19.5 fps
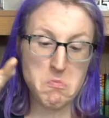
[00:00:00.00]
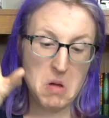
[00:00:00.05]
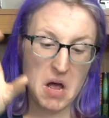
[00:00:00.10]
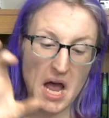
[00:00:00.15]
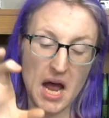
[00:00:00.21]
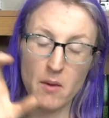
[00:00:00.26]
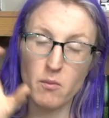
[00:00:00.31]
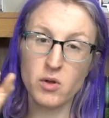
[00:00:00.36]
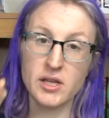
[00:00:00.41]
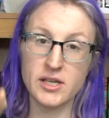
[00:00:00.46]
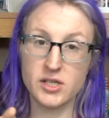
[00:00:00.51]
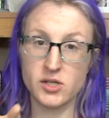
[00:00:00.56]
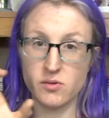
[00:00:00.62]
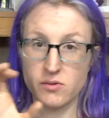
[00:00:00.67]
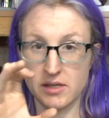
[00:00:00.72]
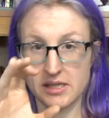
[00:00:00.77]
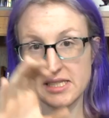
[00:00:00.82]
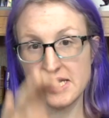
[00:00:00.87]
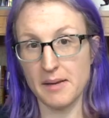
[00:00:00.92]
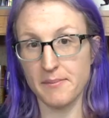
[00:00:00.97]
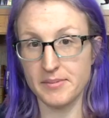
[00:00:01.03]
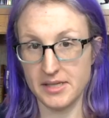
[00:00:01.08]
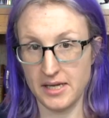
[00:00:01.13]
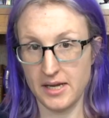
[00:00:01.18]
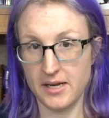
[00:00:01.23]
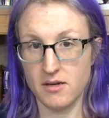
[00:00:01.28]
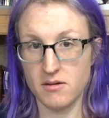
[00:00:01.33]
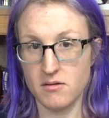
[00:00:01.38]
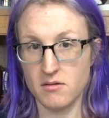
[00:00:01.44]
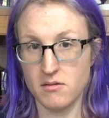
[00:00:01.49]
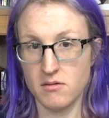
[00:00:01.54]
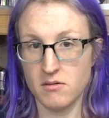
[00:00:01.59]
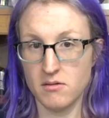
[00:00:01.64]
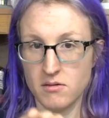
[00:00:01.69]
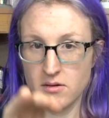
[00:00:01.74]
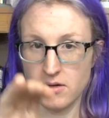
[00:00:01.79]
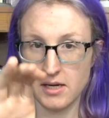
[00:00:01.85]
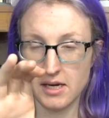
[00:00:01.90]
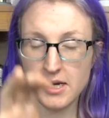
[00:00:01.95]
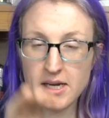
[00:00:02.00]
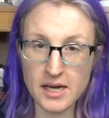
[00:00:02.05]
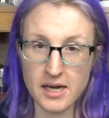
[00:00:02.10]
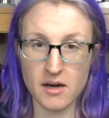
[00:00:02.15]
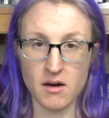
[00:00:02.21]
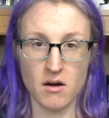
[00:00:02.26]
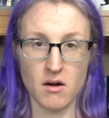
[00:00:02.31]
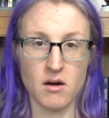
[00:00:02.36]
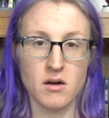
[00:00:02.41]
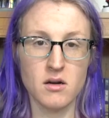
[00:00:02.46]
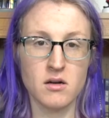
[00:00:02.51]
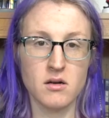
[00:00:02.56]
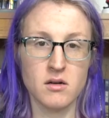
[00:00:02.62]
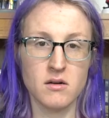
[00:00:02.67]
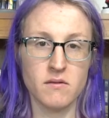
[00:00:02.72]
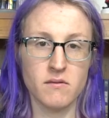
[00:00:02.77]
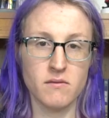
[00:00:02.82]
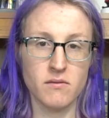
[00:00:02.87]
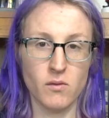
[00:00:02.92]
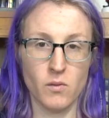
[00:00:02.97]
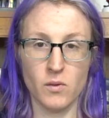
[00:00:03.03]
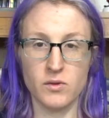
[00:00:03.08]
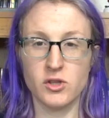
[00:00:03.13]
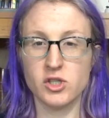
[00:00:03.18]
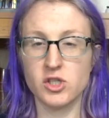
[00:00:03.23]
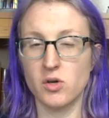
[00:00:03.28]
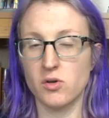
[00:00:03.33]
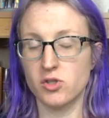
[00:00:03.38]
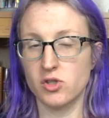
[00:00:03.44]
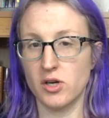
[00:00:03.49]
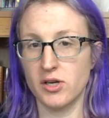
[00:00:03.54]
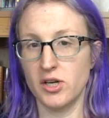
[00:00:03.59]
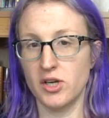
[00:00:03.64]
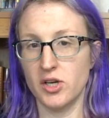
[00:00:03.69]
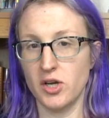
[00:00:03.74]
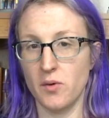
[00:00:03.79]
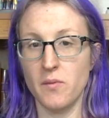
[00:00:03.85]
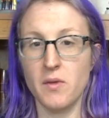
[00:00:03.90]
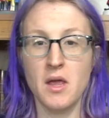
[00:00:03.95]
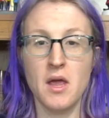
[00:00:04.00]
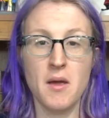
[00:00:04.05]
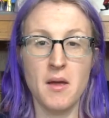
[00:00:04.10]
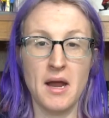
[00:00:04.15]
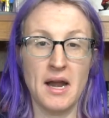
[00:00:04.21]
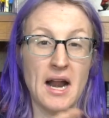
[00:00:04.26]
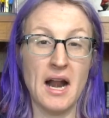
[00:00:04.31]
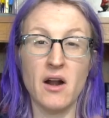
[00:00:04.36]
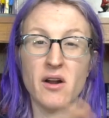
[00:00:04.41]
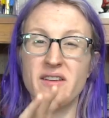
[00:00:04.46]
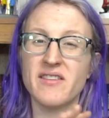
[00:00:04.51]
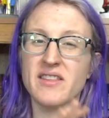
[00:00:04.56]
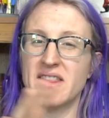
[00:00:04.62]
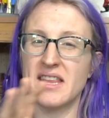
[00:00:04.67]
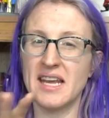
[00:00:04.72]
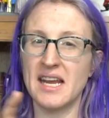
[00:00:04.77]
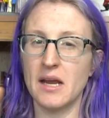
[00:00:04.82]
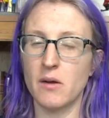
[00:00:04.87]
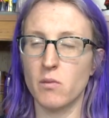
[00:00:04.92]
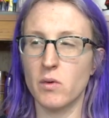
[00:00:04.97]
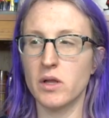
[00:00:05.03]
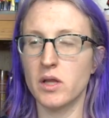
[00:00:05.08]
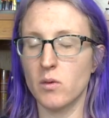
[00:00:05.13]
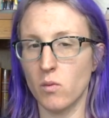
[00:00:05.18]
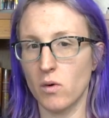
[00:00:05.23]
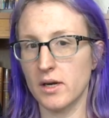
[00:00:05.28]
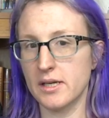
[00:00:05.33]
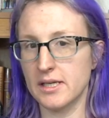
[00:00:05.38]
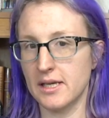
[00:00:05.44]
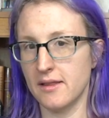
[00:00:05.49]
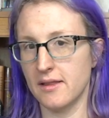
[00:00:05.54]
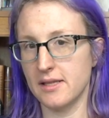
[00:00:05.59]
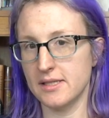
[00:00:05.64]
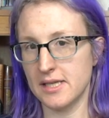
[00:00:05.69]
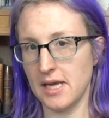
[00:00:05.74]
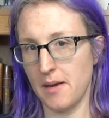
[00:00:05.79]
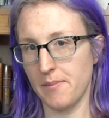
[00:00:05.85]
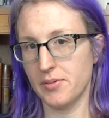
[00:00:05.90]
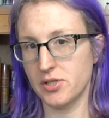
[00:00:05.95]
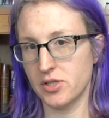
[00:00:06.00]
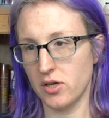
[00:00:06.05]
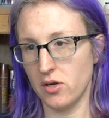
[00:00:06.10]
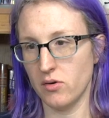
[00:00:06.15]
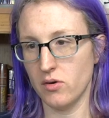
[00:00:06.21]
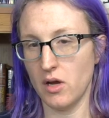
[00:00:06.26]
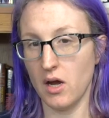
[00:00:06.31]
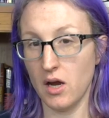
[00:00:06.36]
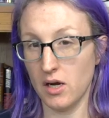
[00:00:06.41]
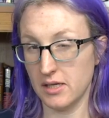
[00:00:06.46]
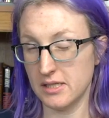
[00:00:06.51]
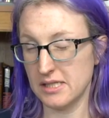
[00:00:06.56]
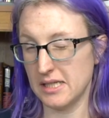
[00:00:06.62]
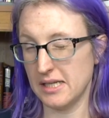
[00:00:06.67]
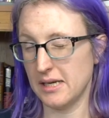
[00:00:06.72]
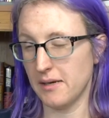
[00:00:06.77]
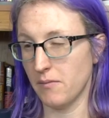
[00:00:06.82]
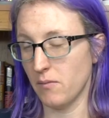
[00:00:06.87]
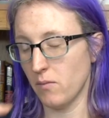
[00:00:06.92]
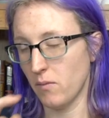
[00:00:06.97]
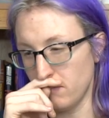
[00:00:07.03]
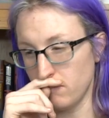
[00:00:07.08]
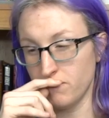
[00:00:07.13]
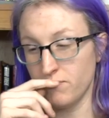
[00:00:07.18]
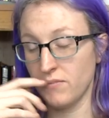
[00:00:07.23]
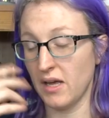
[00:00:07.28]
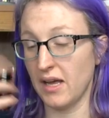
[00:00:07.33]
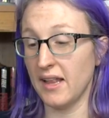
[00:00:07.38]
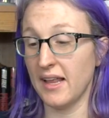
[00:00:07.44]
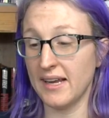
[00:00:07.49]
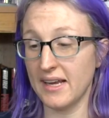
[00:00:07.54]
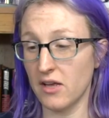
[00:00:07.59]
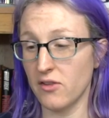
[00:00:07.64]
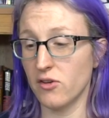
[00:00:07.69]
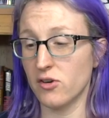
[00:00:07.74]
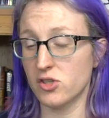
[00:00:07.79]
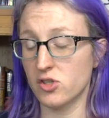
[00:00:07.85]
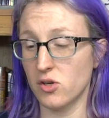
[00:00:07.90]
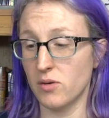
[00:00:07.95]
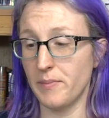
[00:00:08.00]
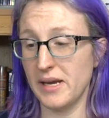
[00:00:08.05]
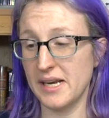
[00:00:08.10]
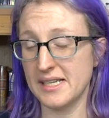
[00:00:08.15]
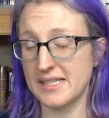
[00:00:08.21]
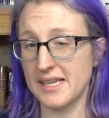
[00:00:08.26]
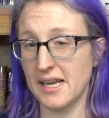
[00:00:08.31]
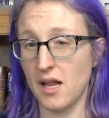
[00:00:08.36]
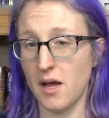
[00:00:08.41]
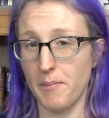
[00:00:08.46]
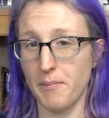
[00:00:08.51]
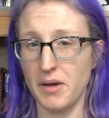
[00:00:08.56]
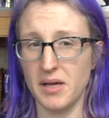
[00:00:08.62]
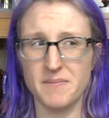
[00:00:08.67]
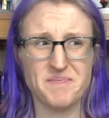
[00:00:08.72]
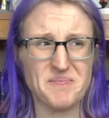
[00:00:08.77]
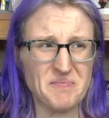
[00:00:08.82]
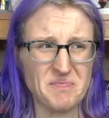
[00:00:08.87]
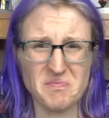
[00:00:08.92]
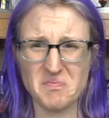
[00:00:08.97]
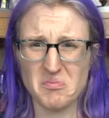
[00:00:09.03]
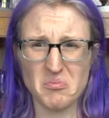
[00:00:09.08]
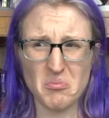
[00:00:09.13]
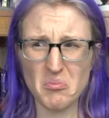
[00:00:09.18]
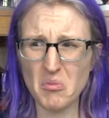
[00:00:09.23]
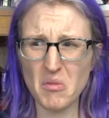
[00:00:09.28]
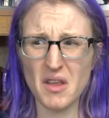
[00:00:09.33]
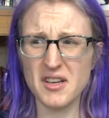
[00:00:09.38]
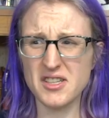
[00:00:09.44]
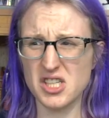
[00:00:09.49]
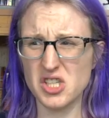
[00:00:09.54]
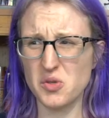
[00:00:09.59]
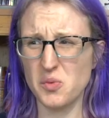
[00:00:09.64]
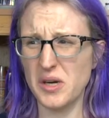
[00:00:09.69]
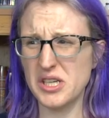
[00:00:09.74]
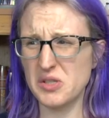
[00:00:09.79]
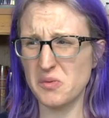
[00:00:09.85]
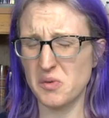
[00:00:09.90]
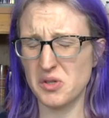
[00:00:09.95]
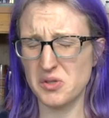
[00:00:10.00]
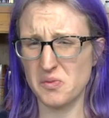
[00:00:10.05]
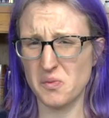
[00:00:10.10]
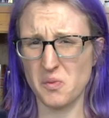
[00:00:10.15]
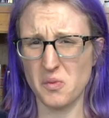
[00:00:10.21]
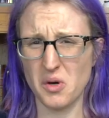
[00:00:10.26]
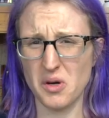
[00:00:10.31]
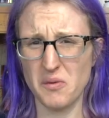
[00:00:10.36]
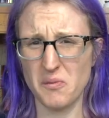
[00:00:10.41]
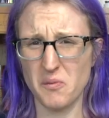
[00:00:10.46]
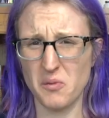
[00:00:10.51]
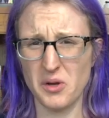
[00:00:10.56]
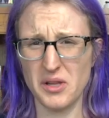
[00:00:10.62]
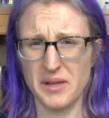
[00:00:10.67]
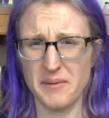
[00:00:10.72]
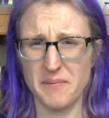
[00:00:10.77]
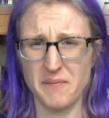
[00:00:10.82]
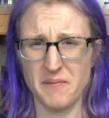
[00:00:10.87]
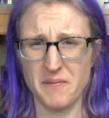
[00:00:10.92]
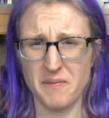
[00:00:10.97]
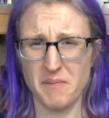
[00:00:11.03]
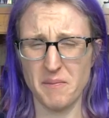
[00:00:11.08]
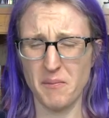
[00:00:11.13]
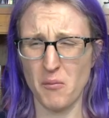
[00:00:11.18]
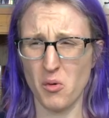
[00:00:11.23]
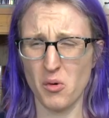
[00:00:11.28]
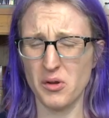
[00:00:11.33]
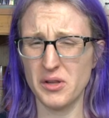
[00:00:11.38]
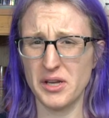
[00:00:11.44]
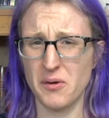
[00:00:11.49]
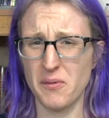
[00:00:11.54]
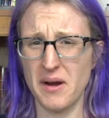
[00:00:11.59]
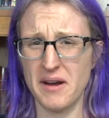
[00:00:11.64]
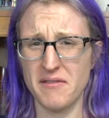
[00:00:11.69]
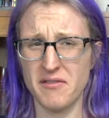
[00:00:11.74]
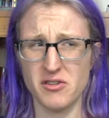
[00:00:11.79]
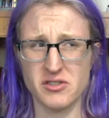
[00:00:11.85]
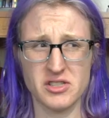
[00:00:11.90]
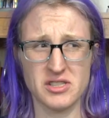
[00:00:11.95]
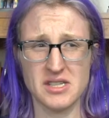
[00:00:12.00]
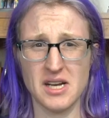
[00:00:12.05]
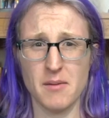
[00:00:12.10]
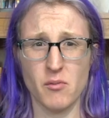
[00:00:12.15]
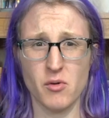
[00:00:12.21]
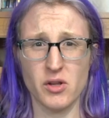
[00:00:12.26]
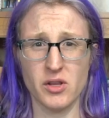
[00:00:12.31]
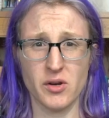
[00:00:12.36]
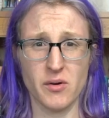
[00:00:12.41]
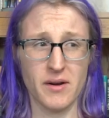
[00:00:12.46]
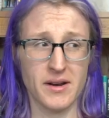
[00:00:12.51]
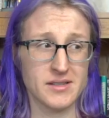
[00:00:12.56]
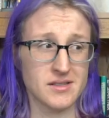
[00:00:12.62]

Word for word: I'm willing to accept it here for what the show is trying to do. And I don't even think it really works in this episode, honestly. I like how they're sort of being set up, but the situation wasn't one really morally gray versus not morally gray.